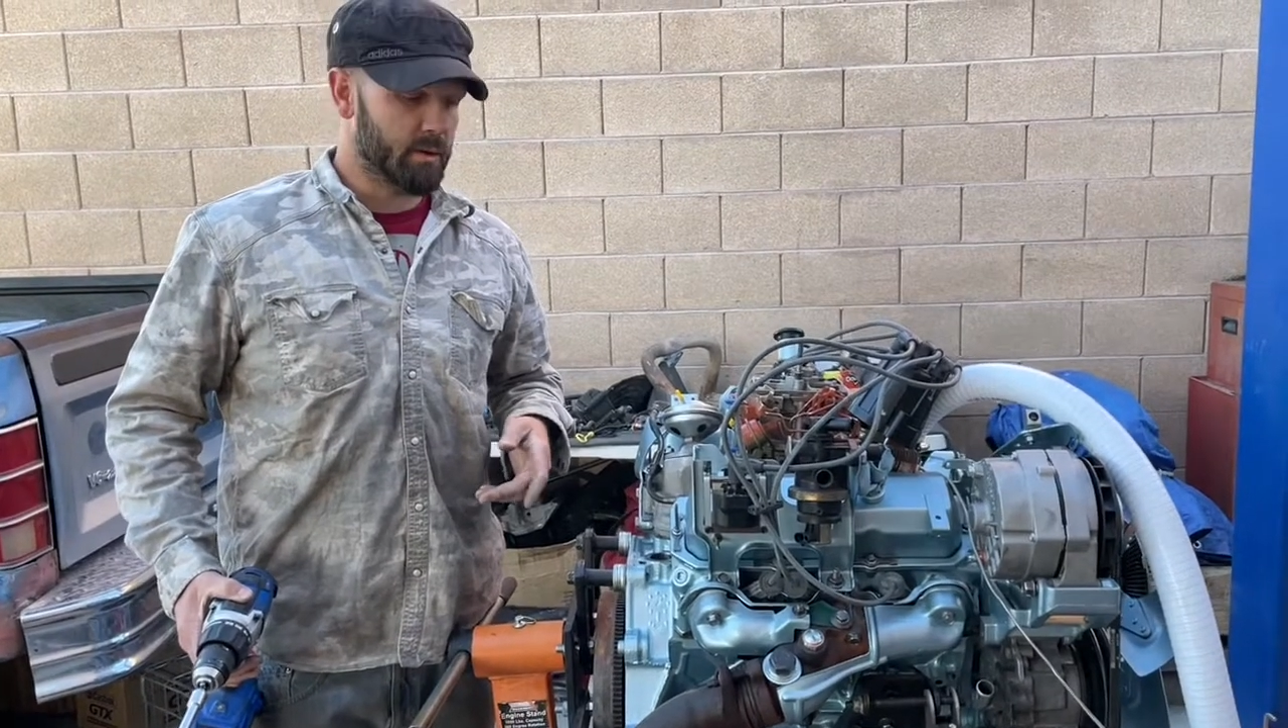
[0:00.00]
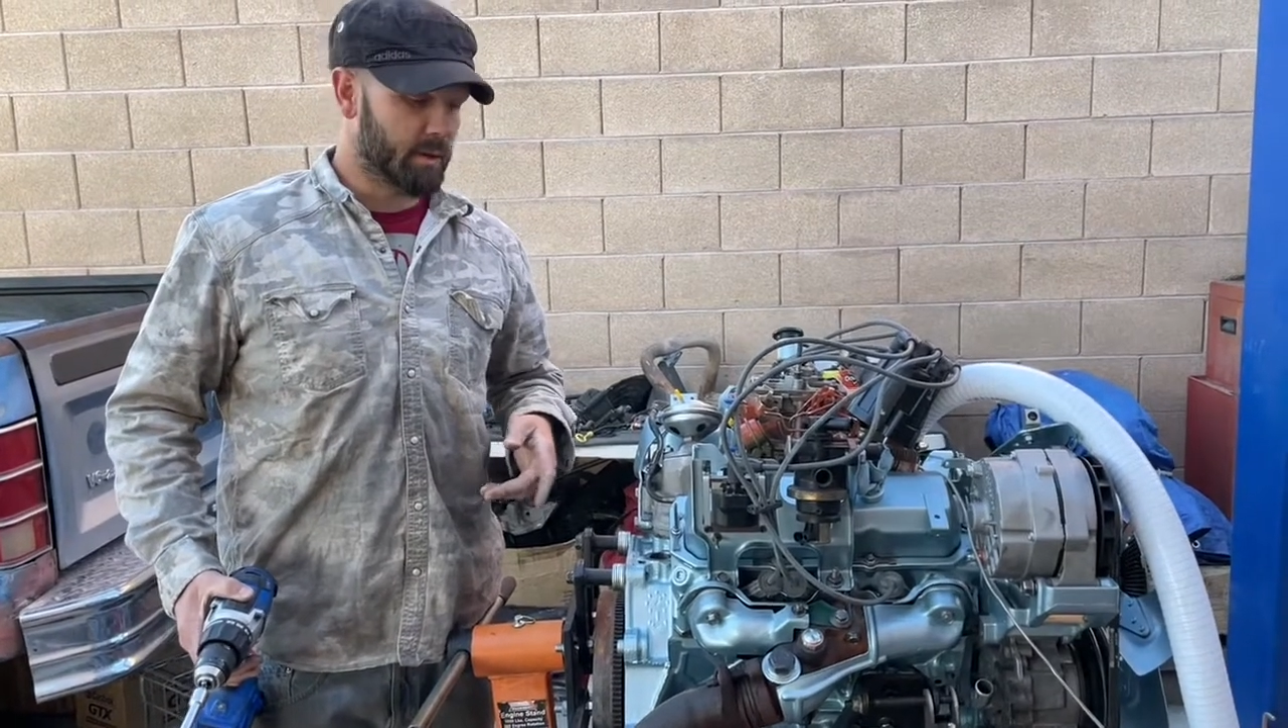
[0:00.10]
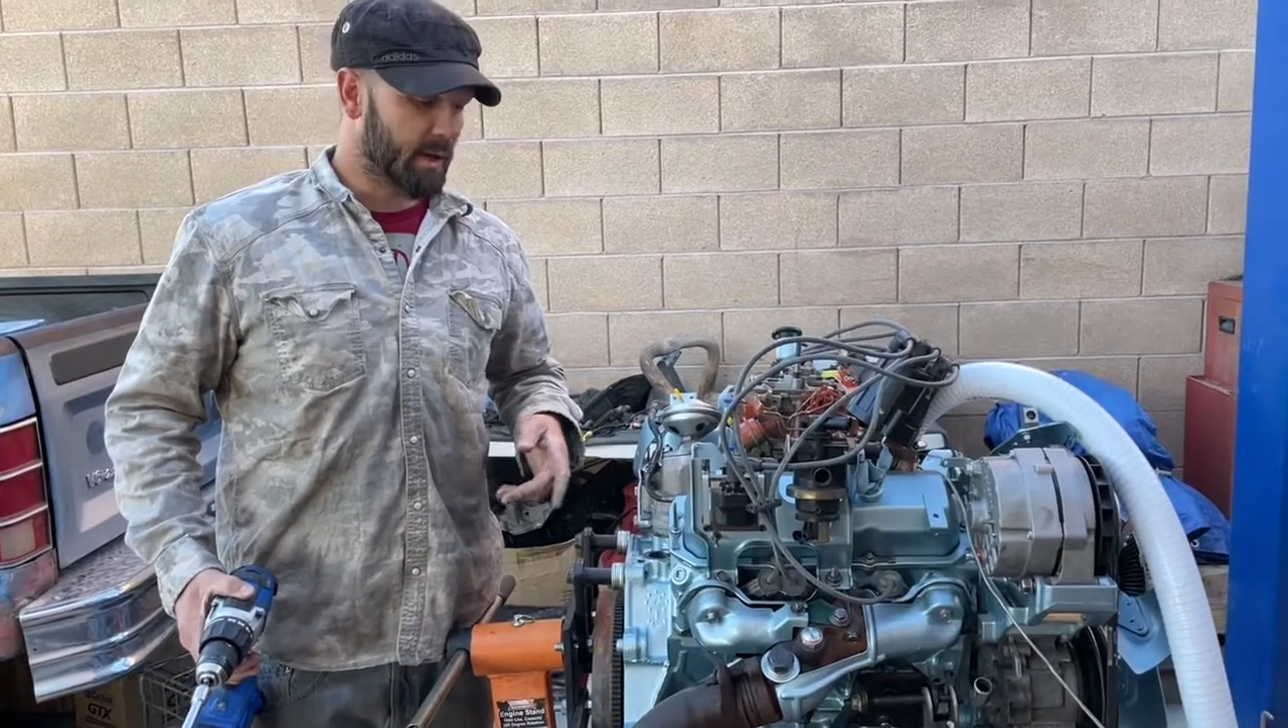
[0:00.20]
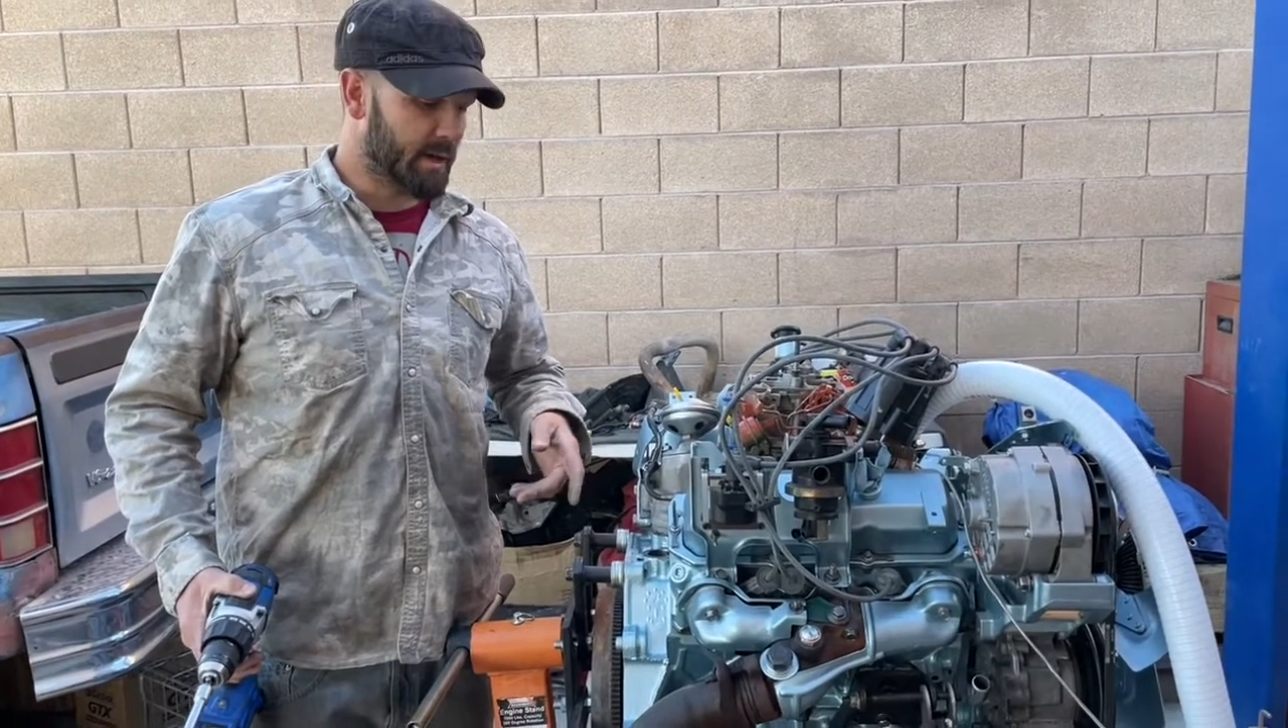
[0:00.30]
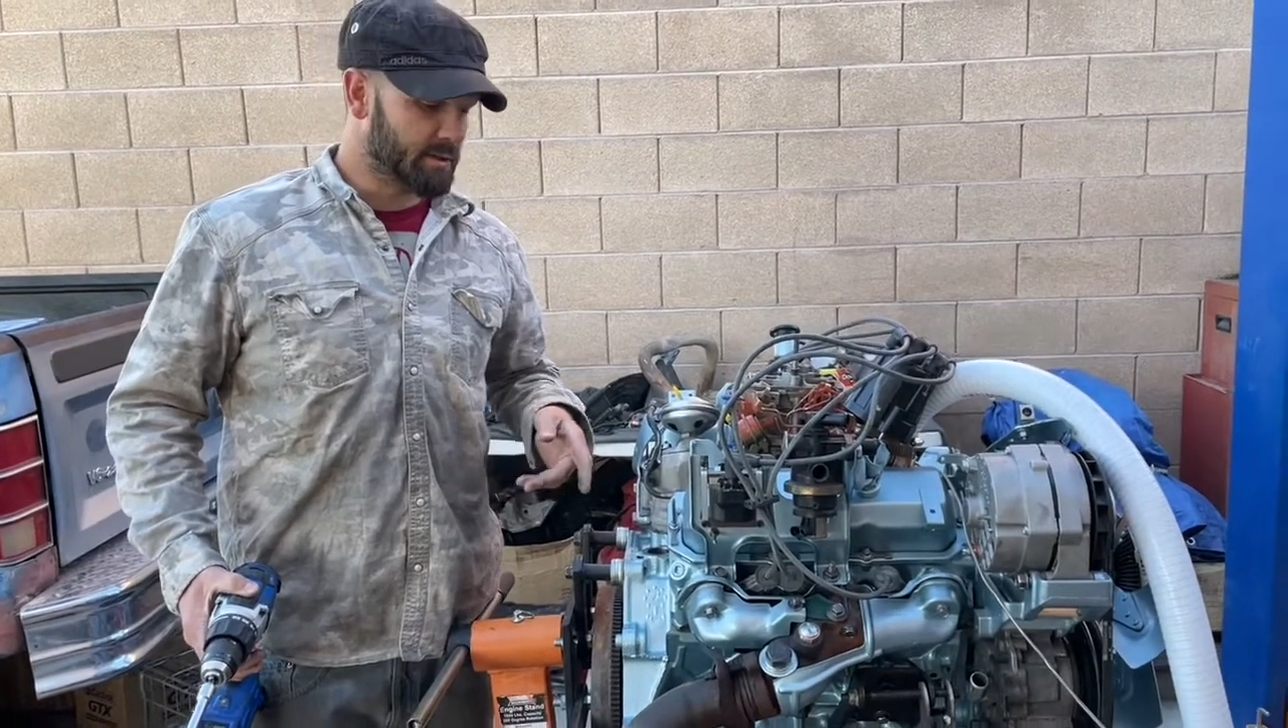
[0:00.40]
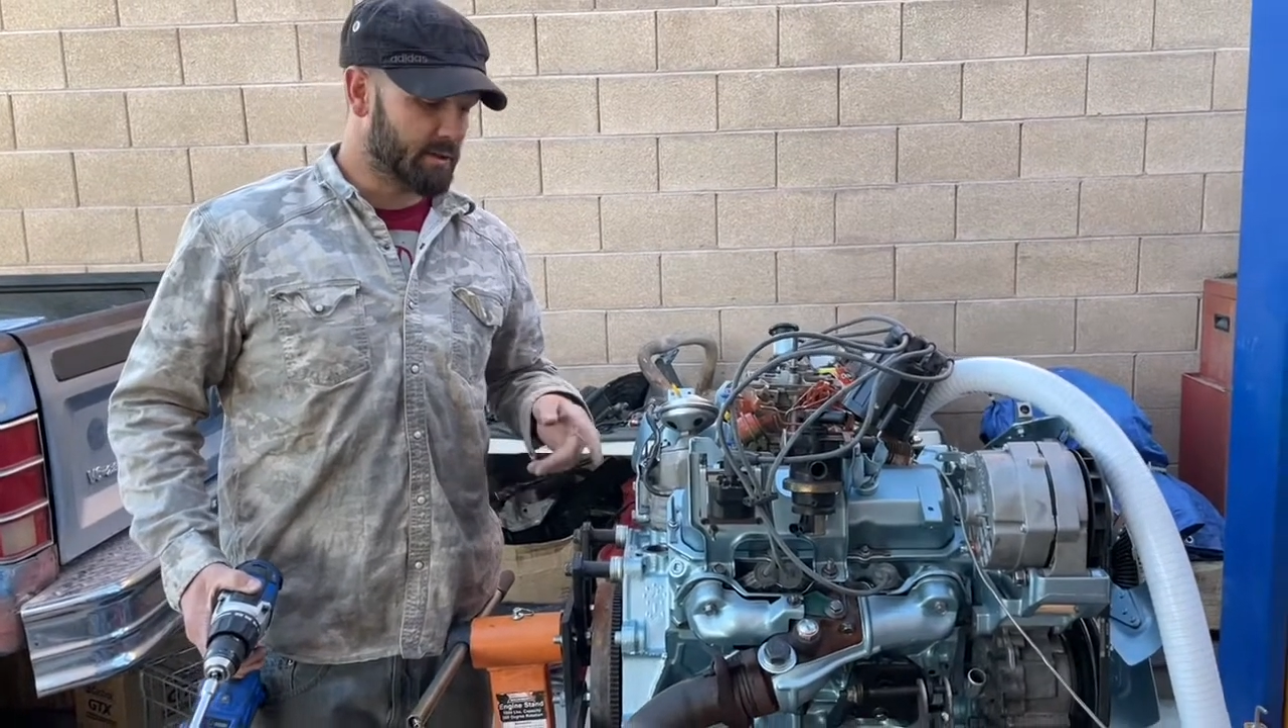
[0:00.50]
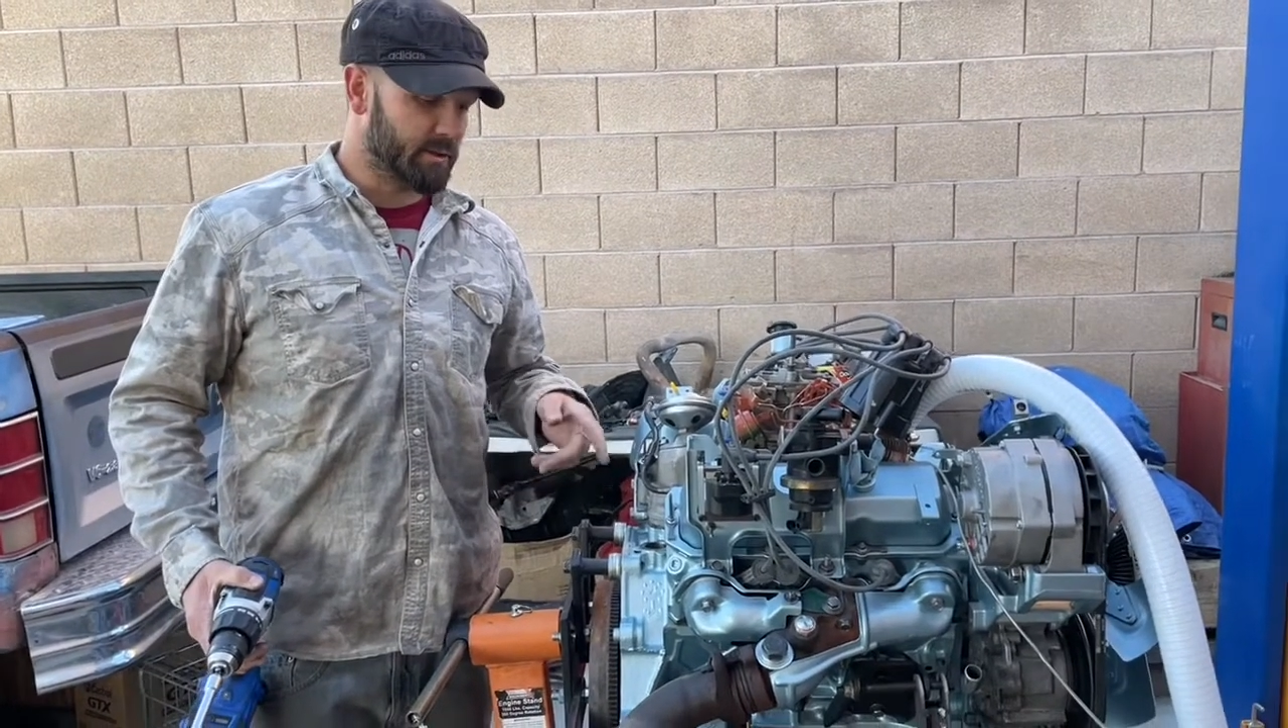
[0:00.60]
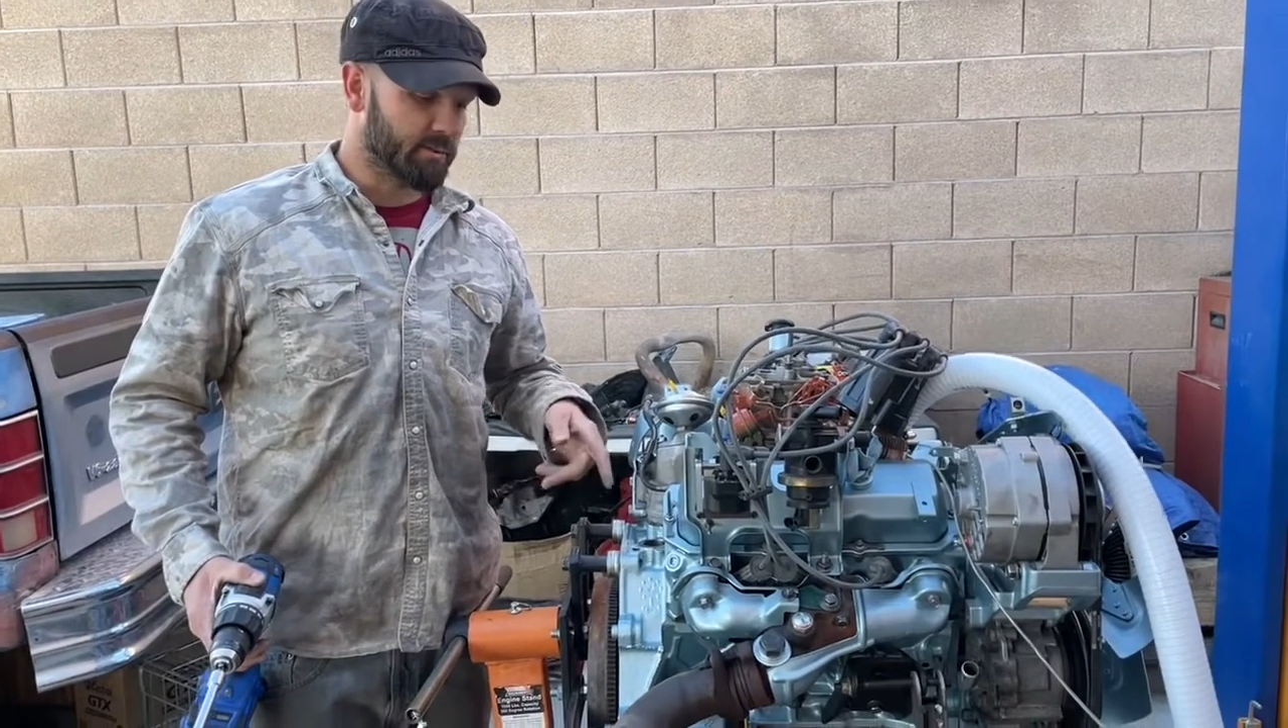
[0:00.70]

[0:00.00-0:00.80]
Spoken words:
can actually